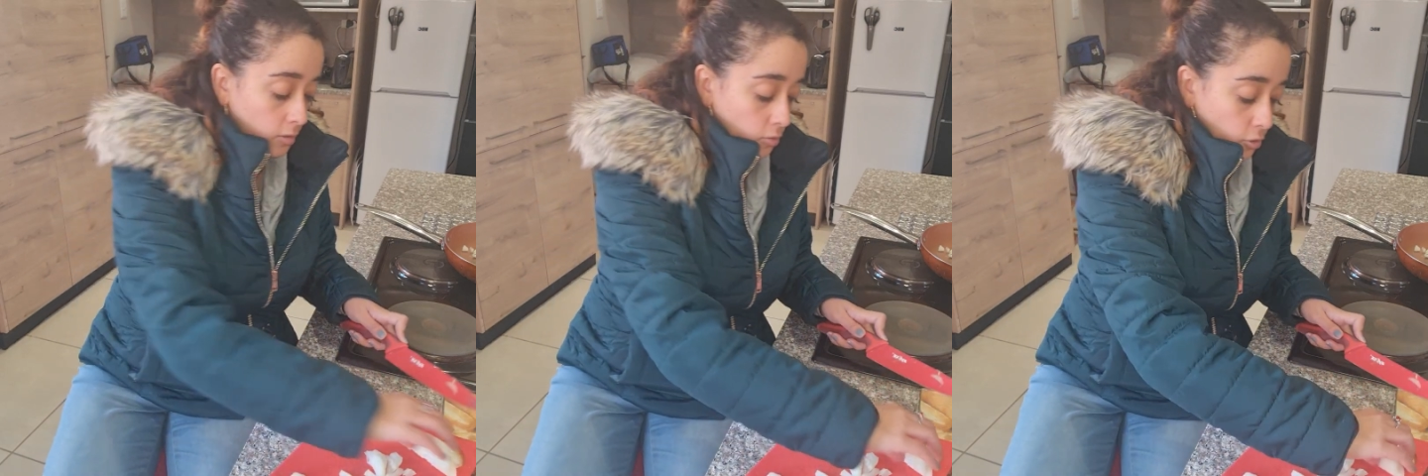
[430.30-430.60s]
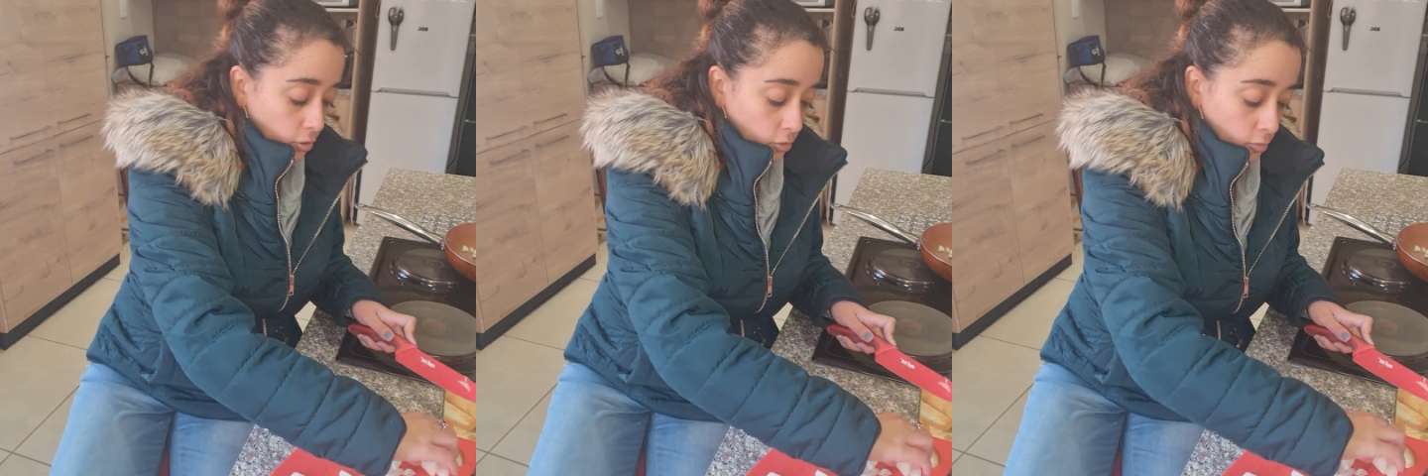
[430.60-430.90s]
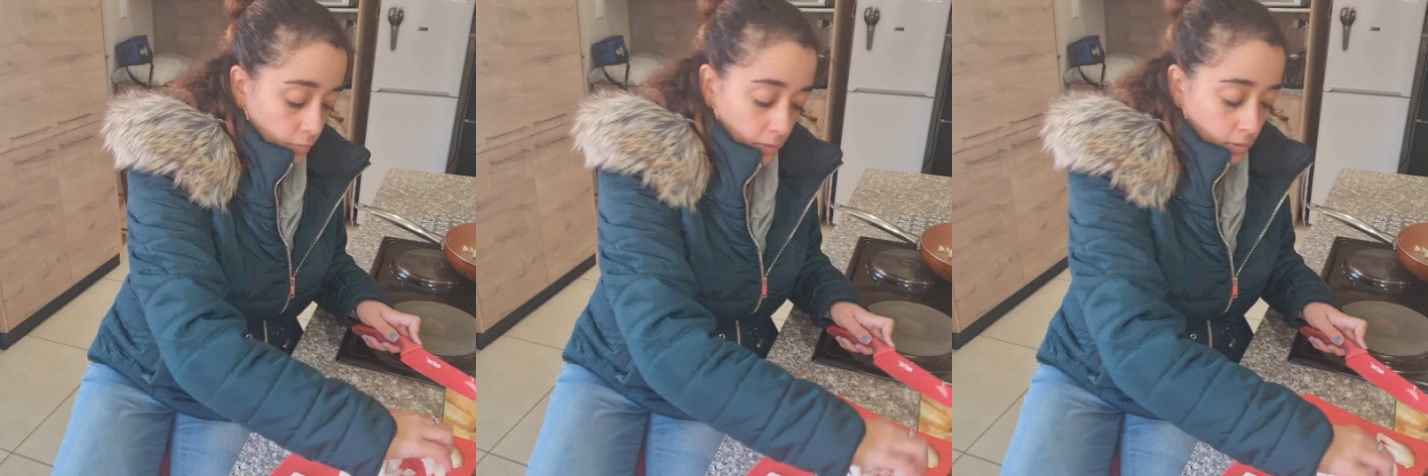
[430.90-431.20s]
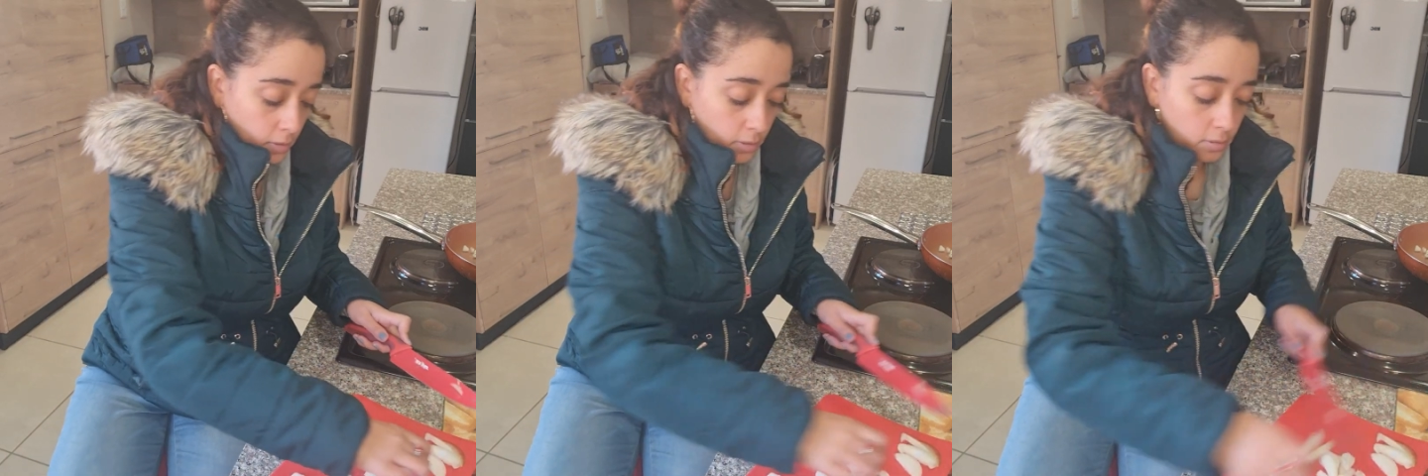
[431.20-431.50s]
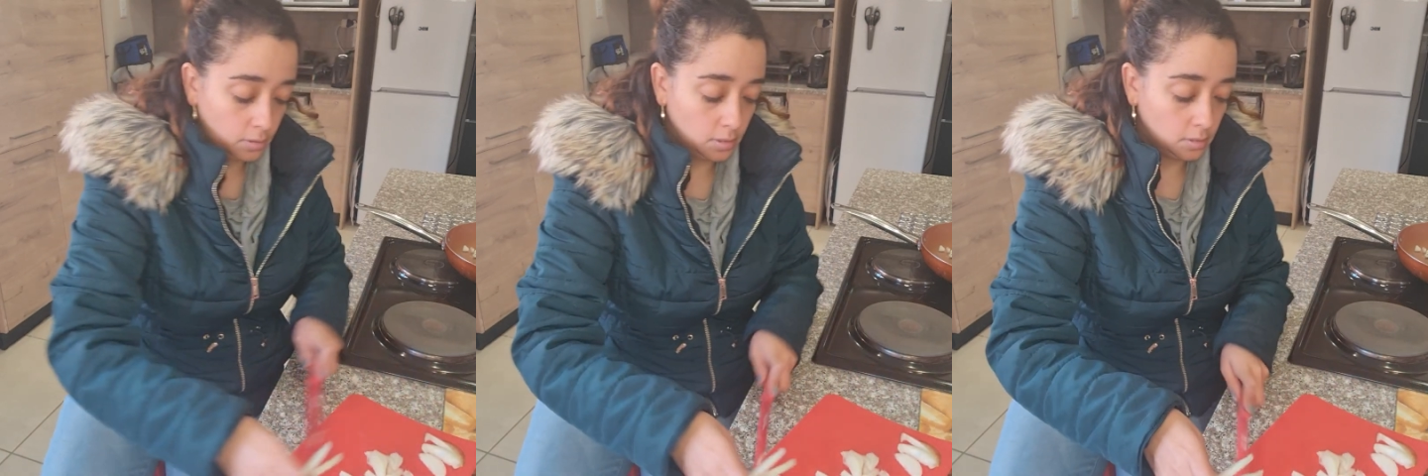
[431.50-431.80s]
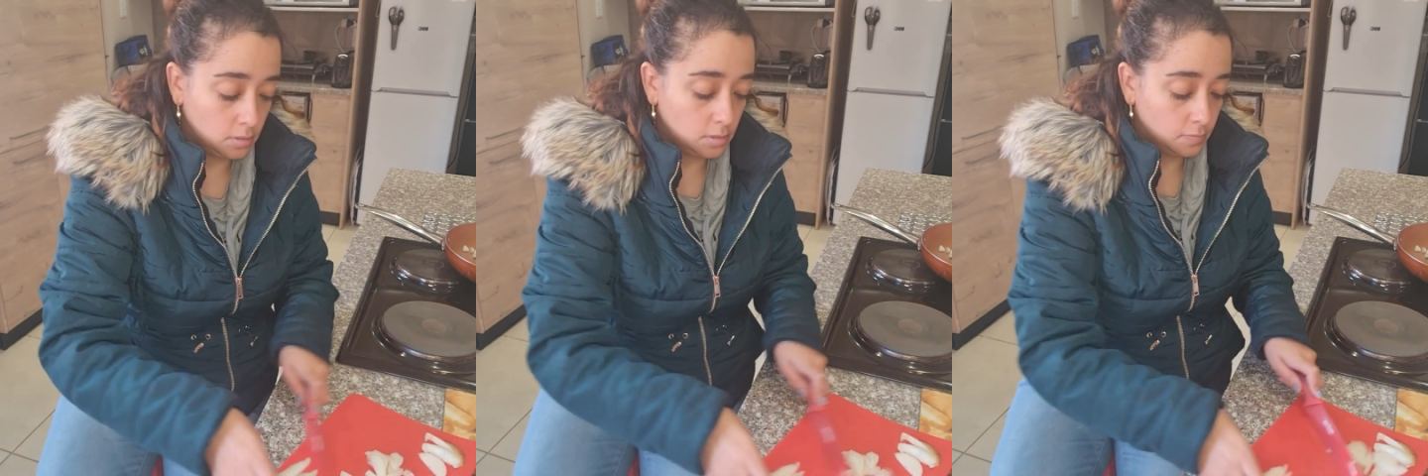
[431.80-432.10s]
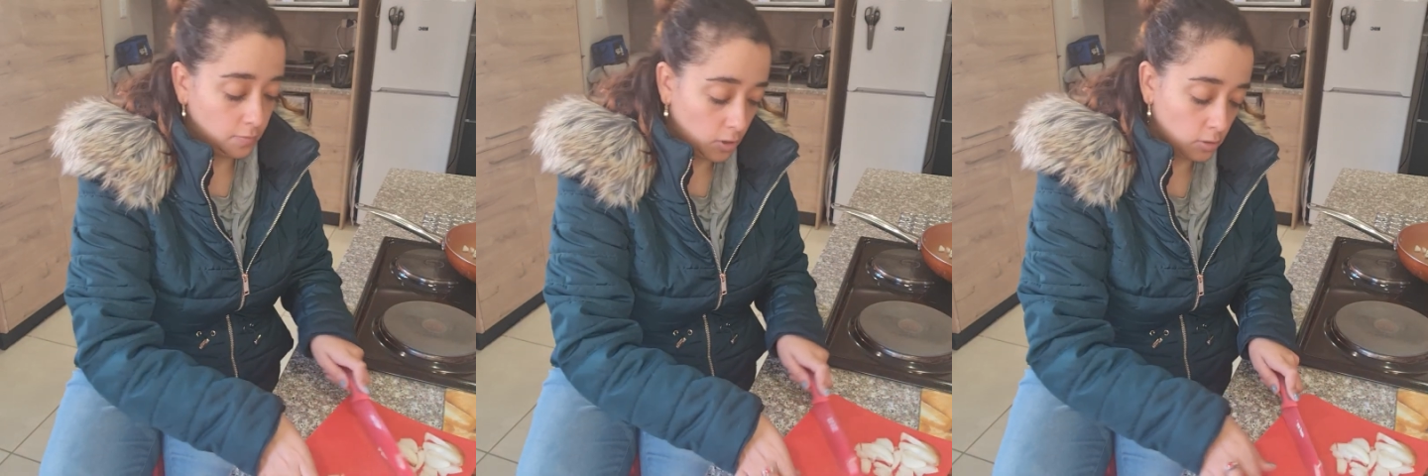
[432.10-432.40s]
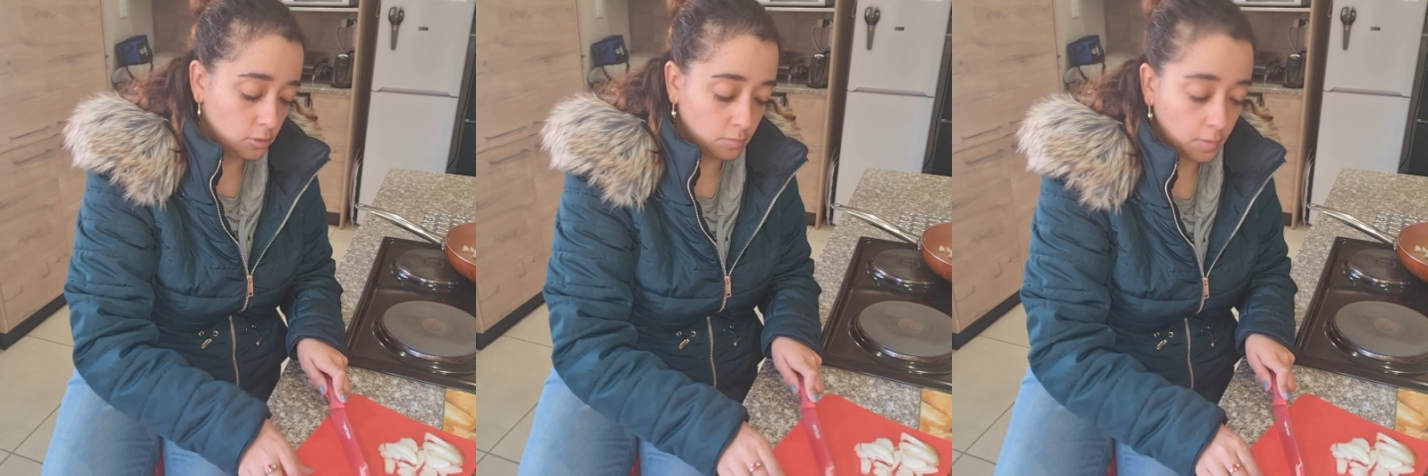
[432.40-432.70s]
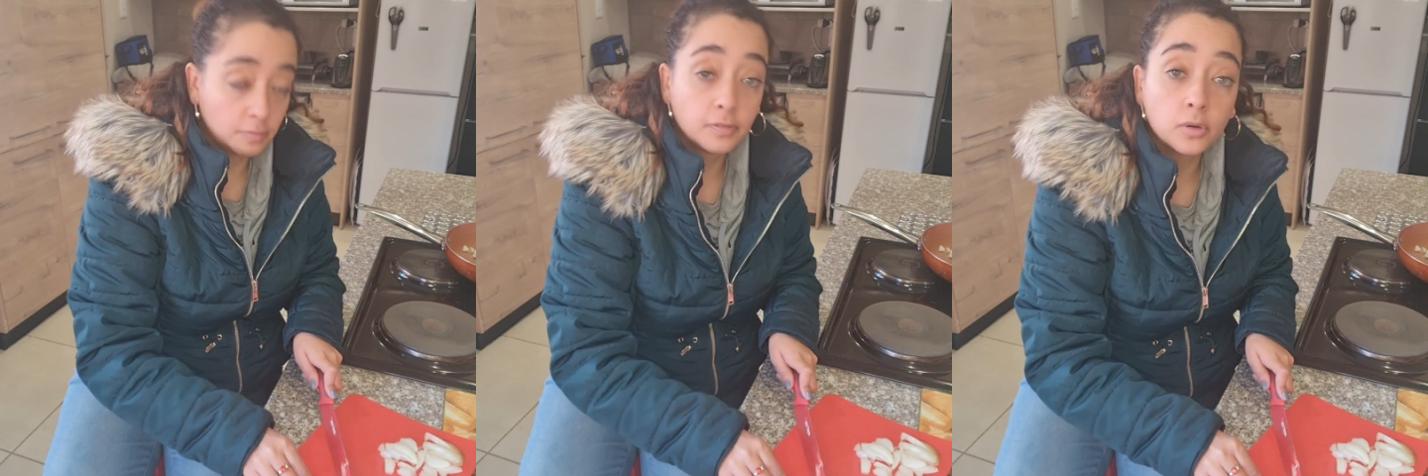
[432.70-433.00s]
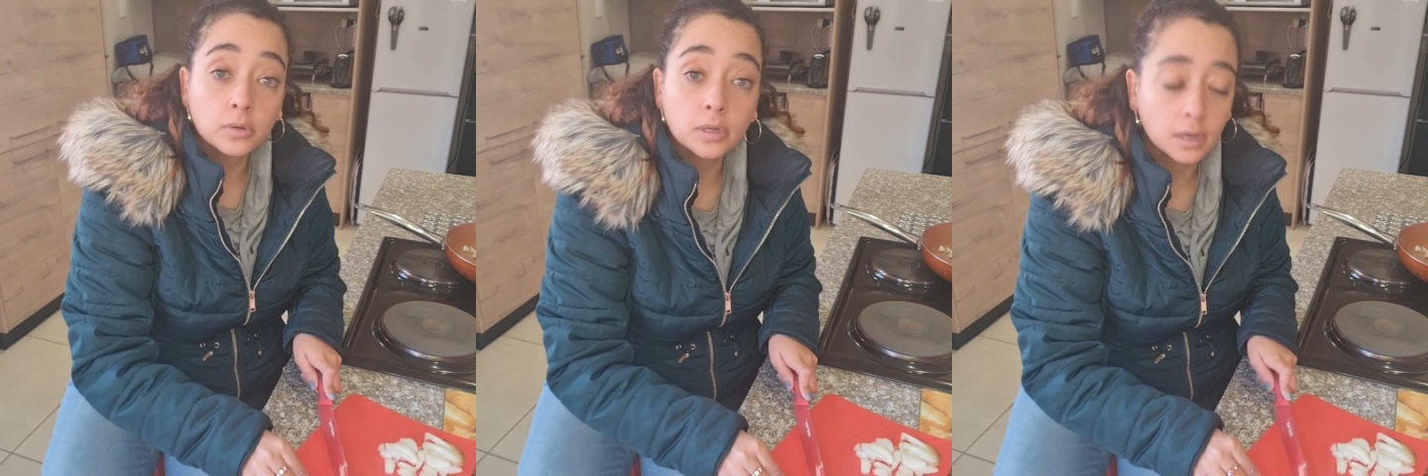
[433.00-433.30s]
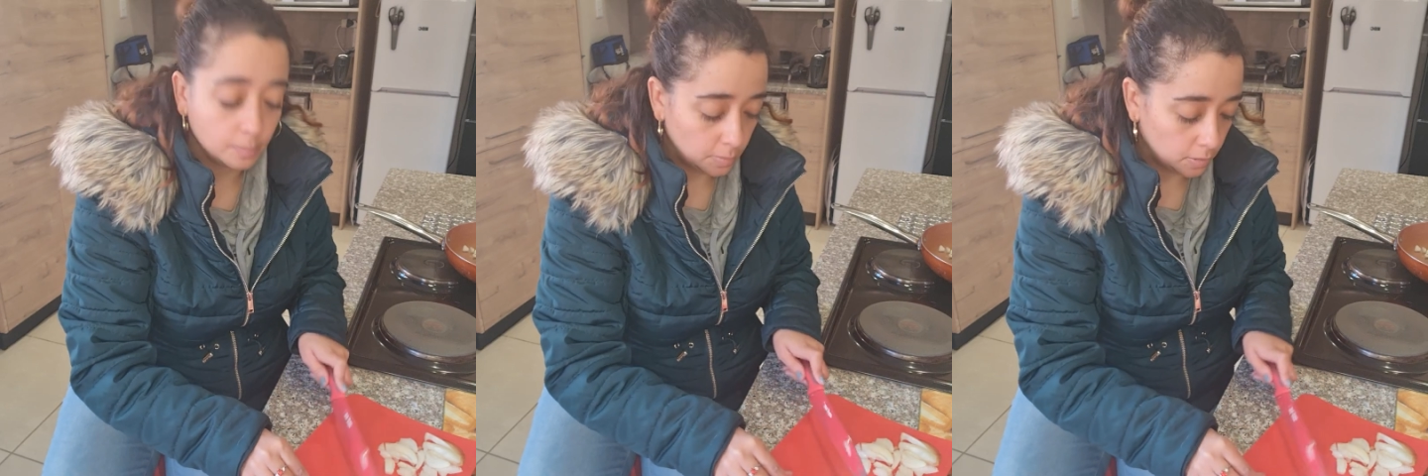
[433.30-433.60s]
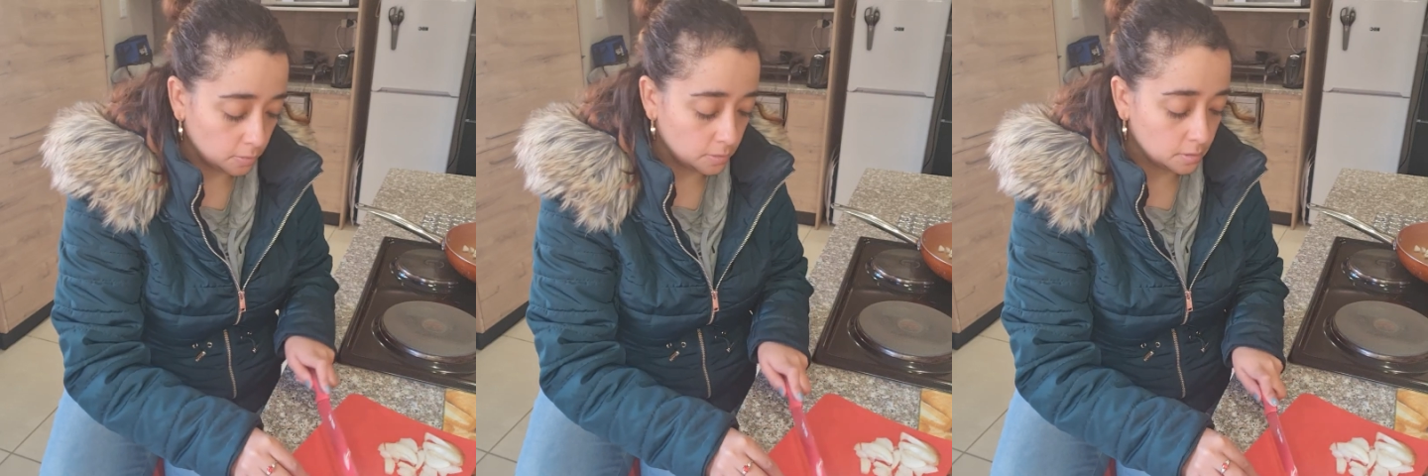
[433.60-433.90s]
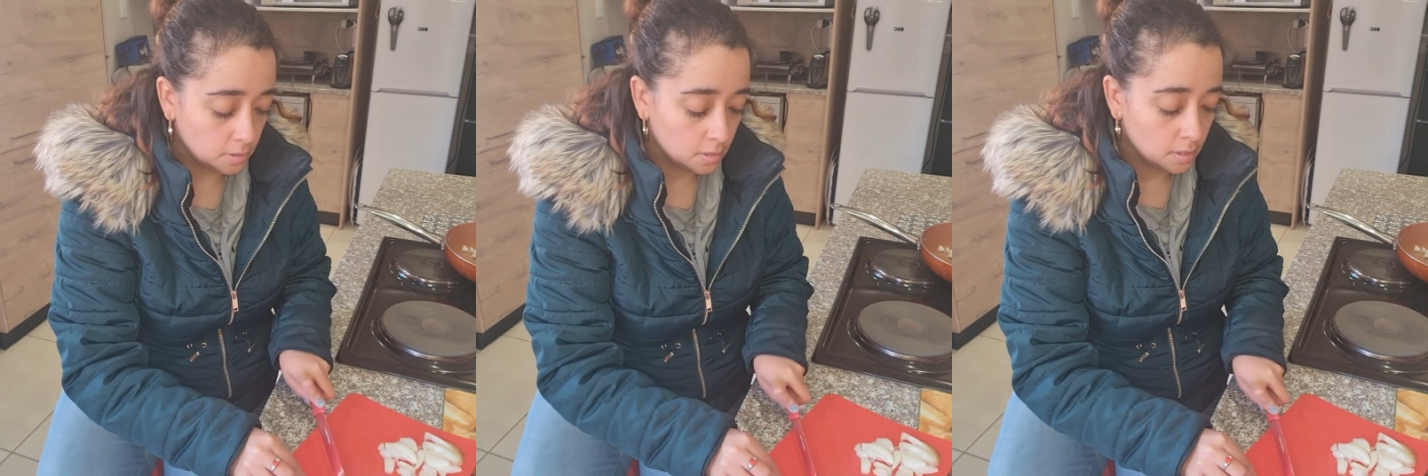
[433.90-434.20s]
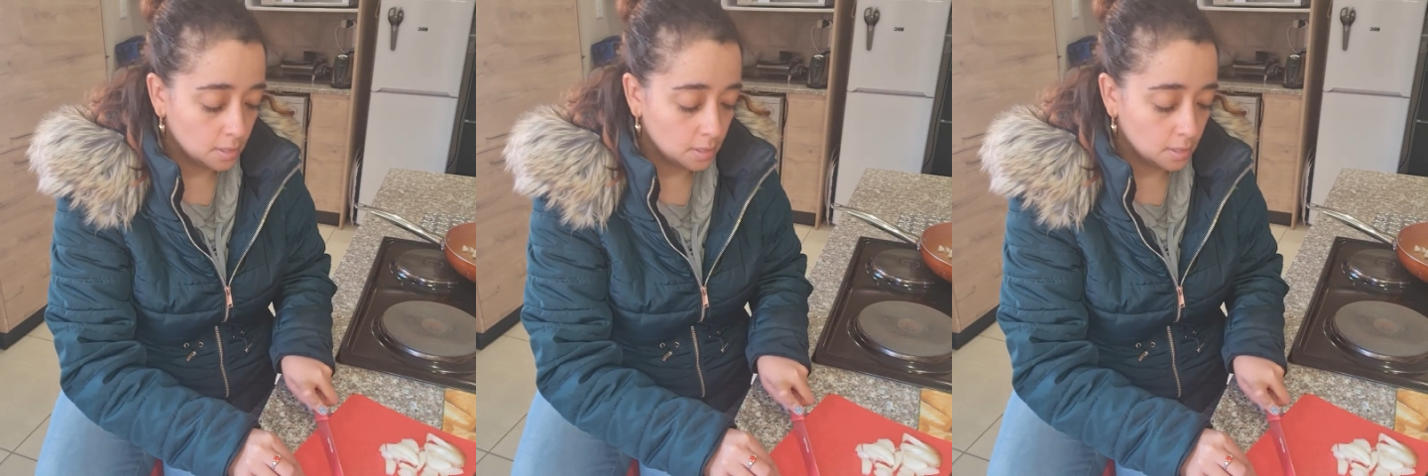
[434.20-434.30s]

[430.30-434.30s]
YouTube is vlogged on my phone and uploaded.